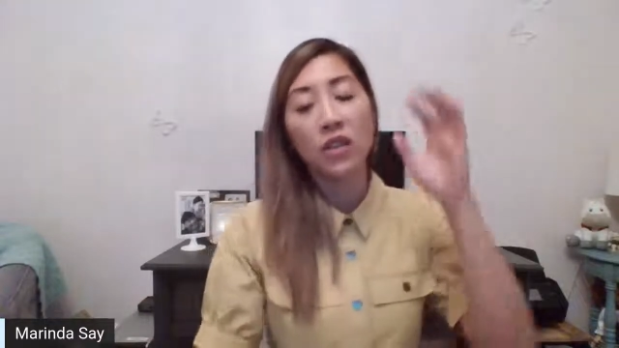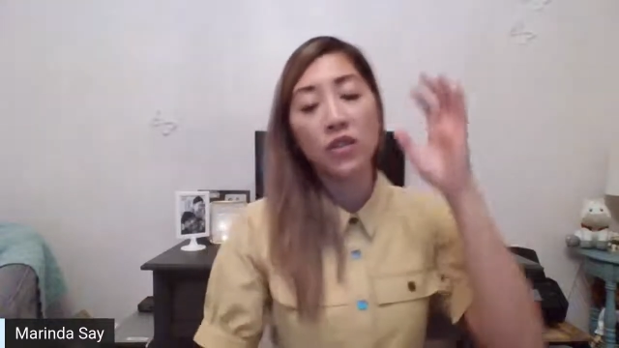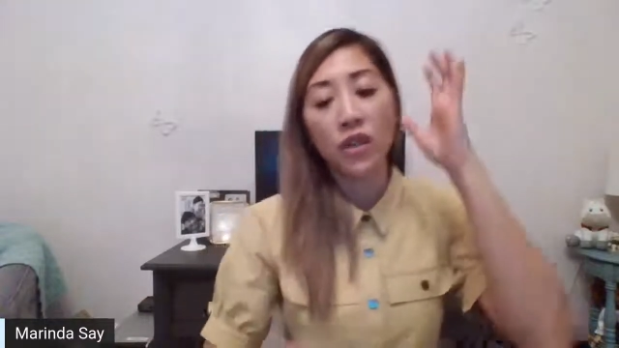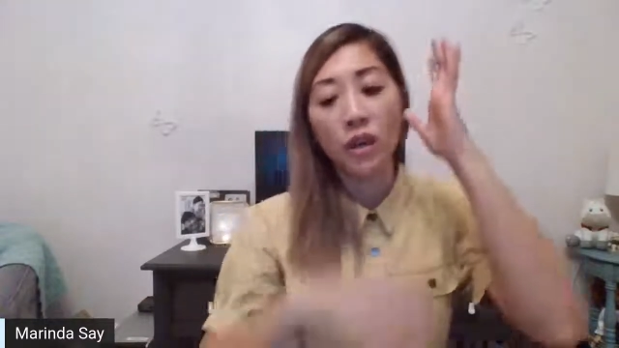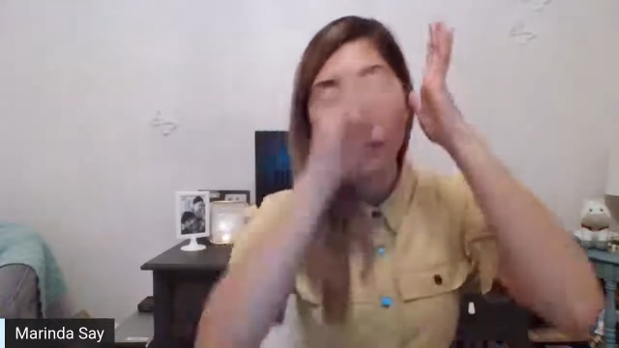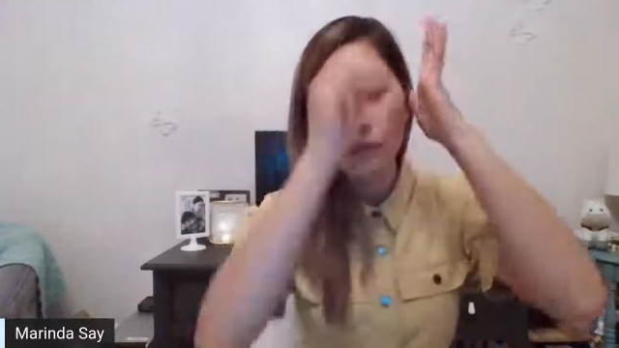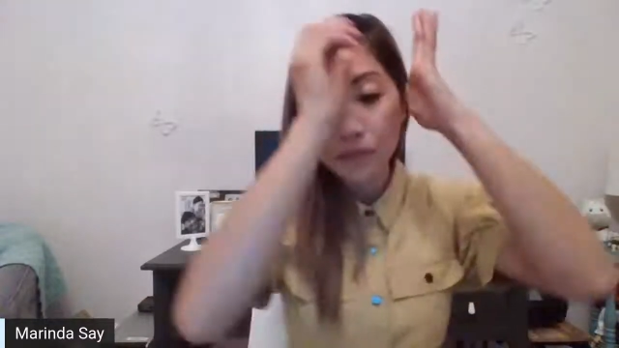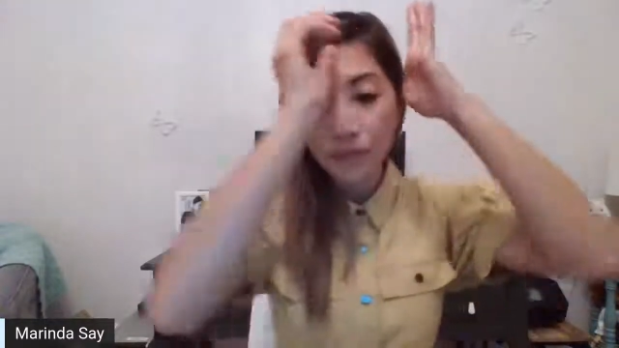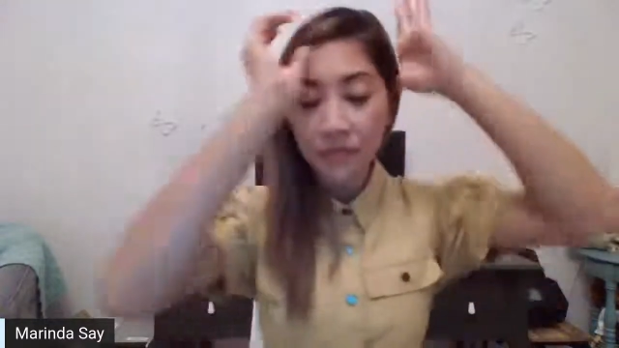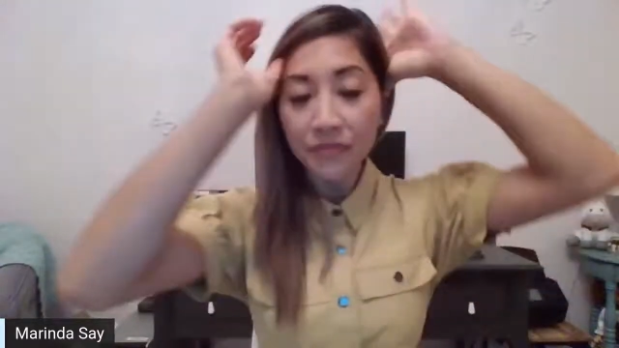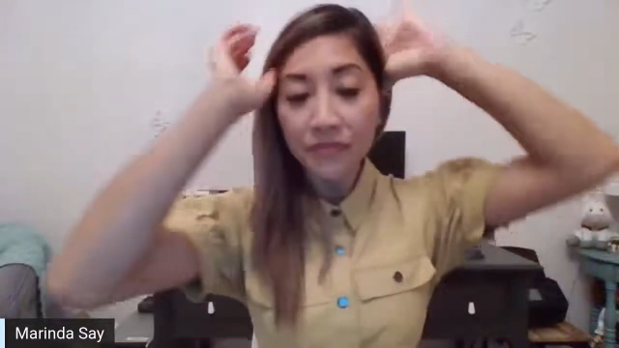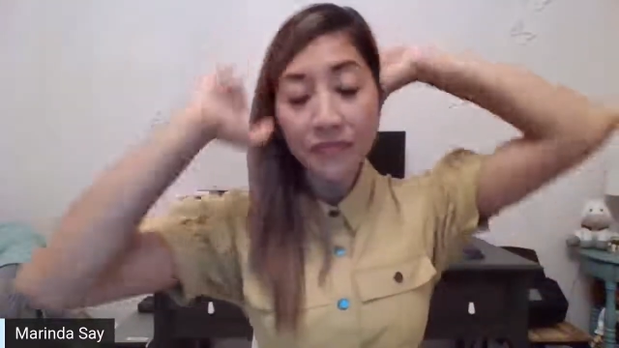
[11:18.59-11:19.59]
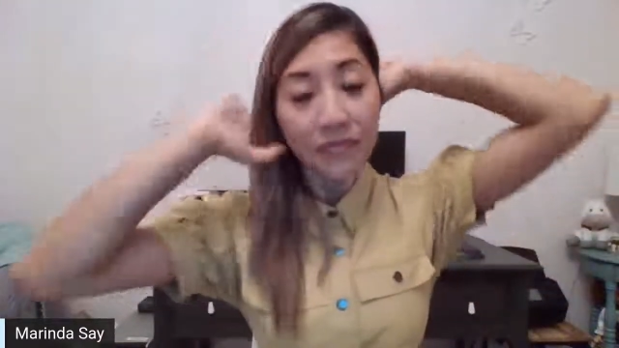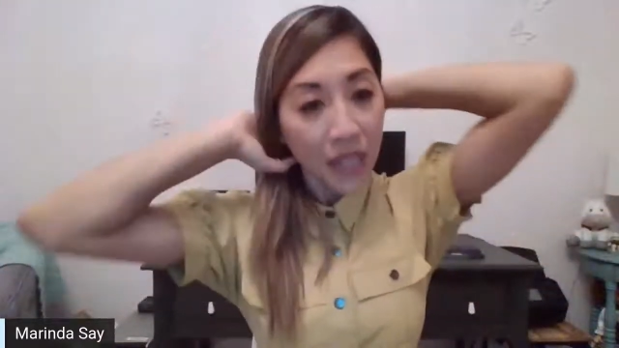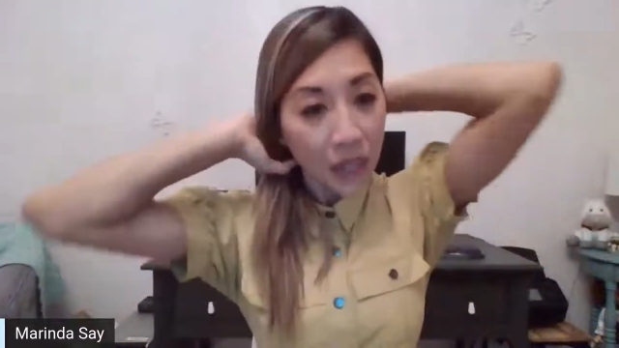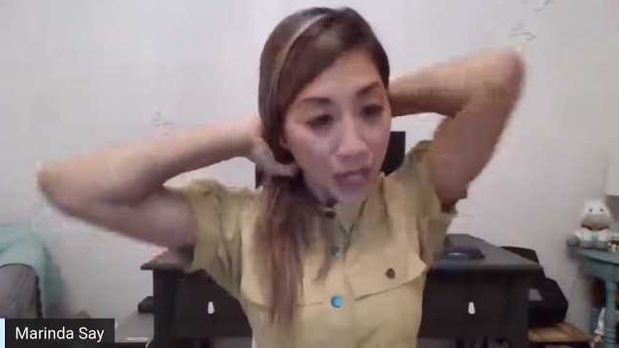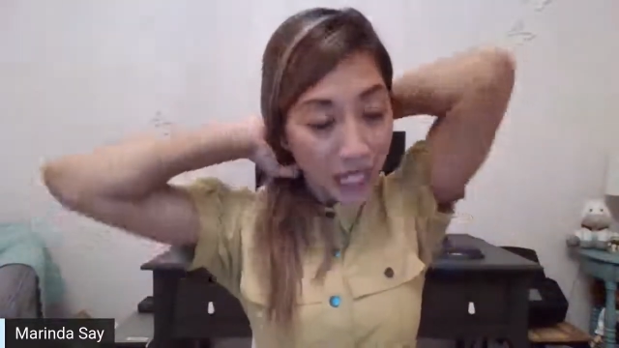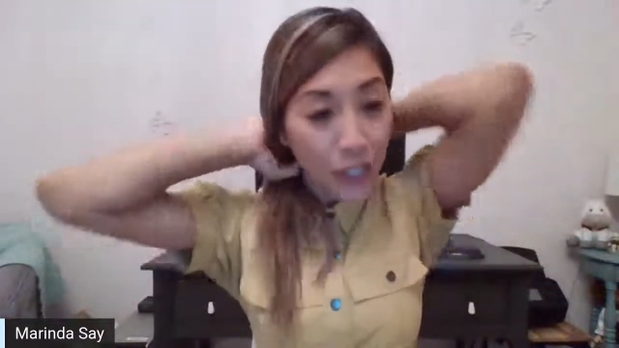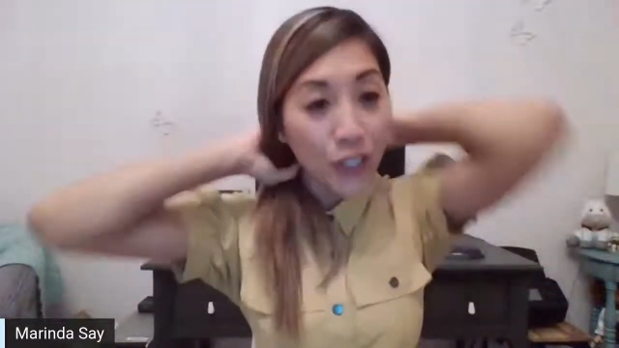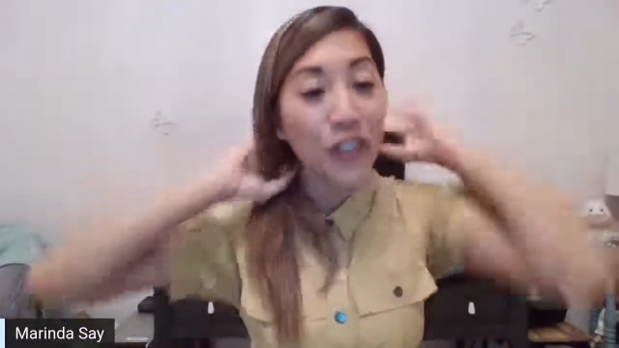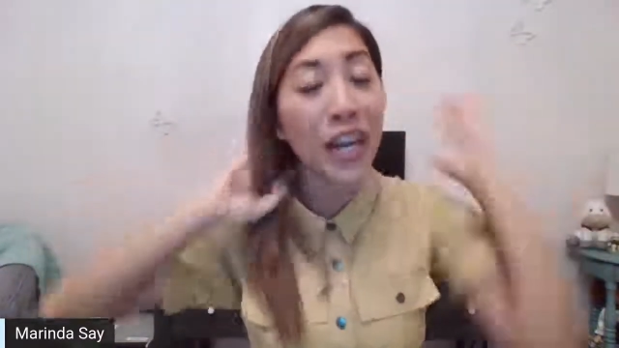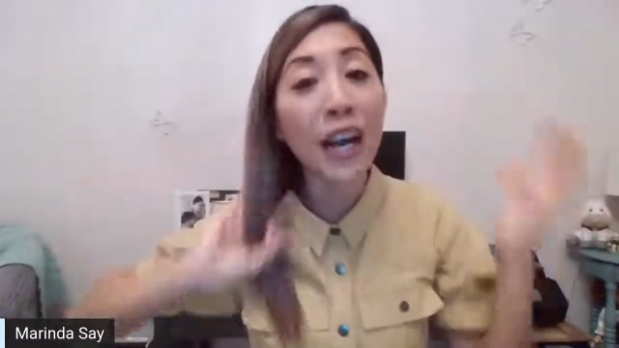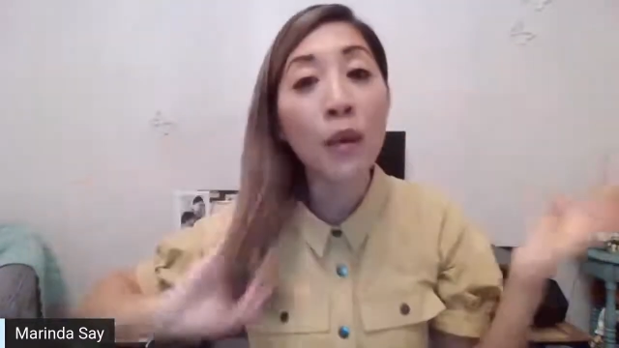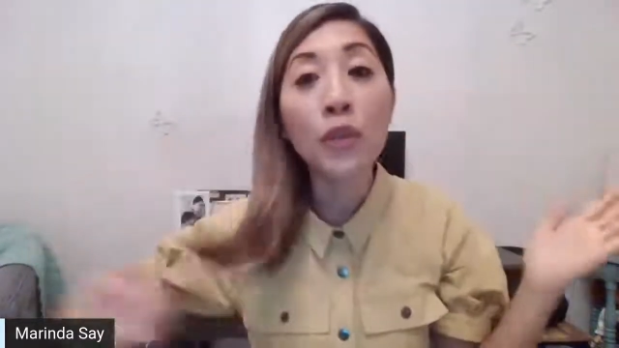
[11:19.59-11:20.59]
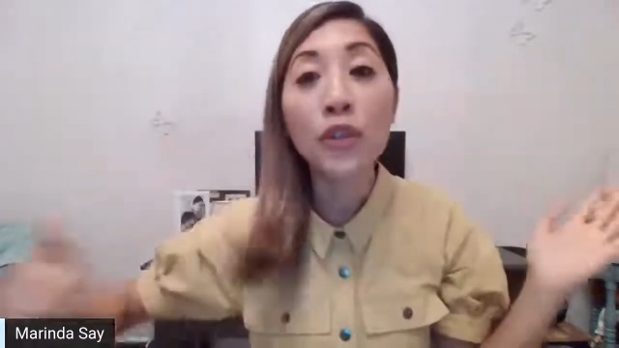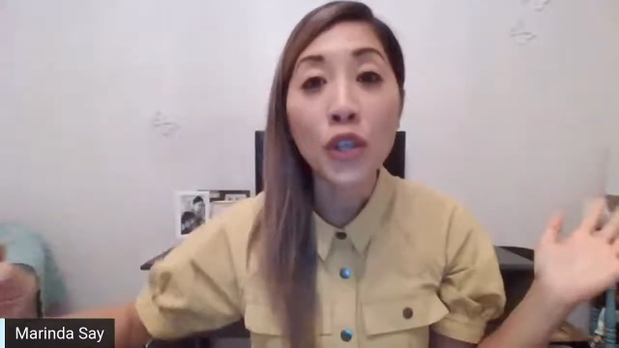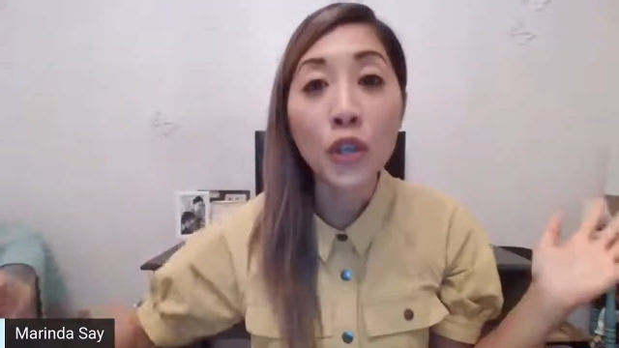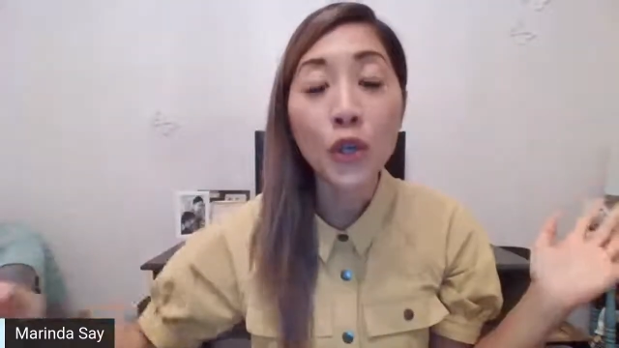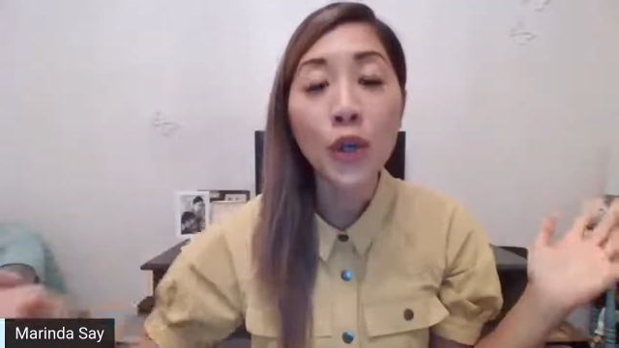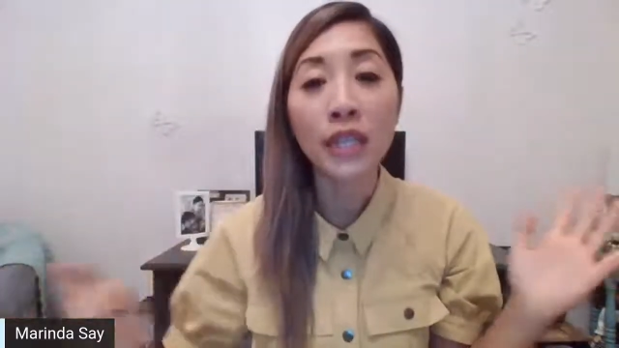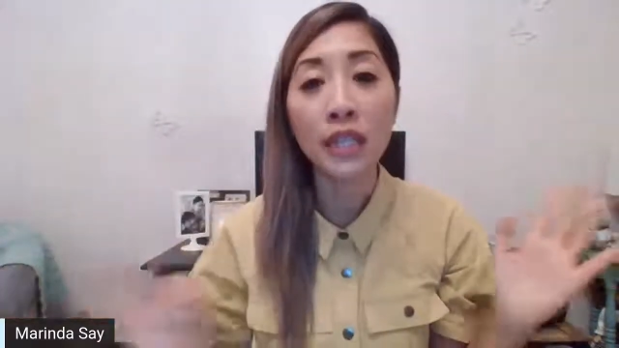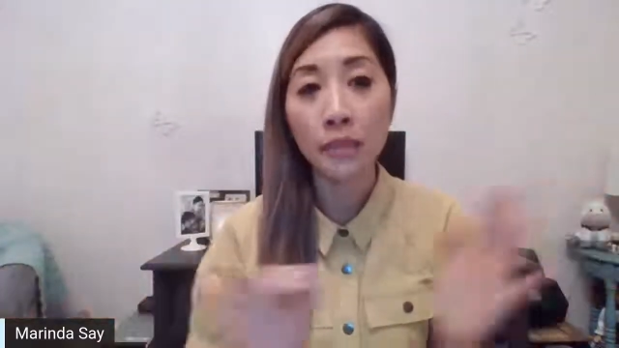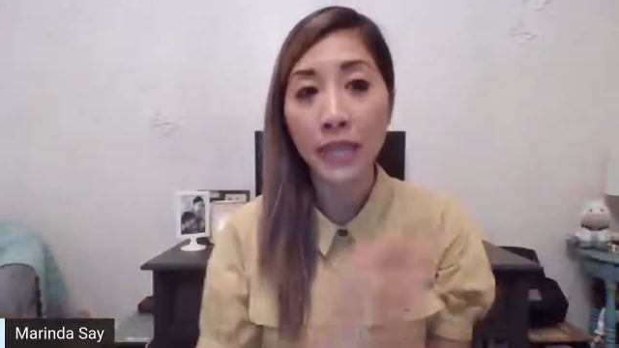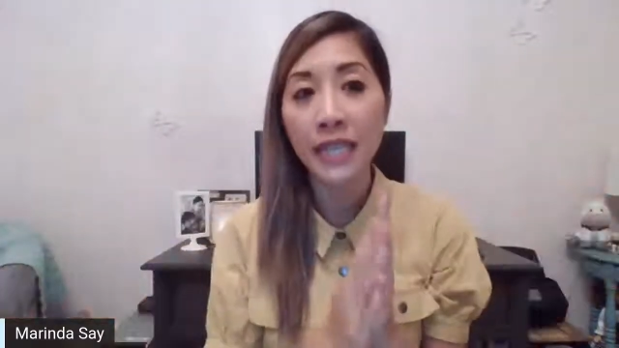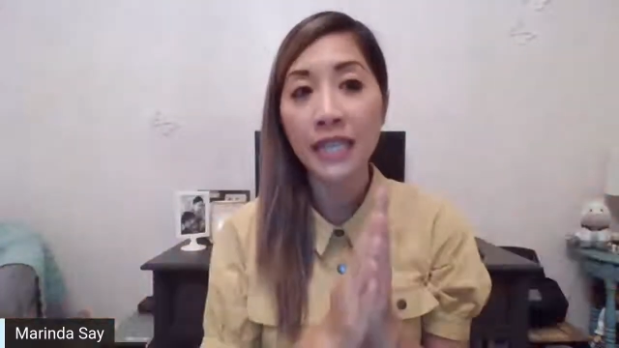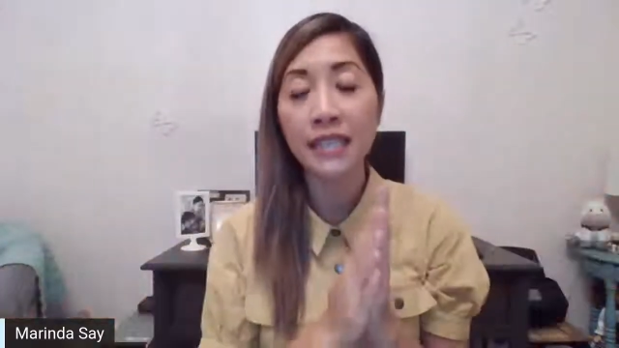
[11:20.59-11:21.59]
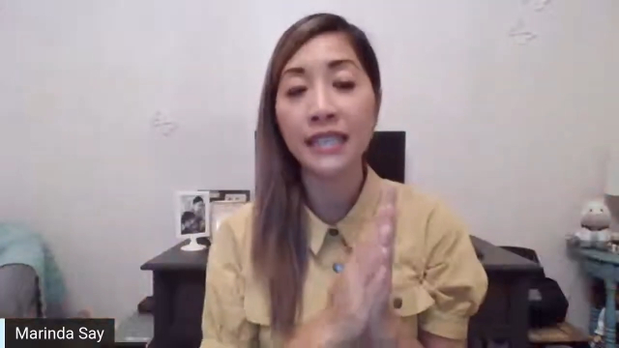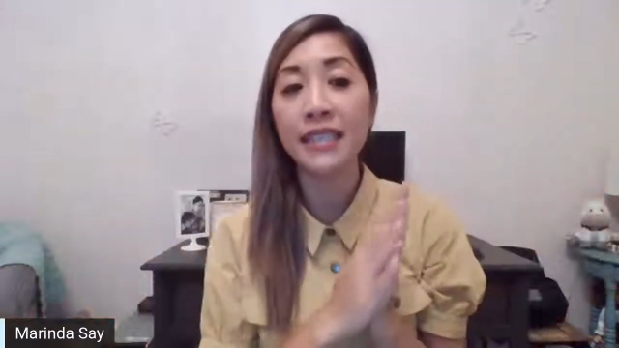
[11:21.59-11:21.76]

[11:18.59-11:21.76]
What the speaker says: So I wanted to share with you a little piece.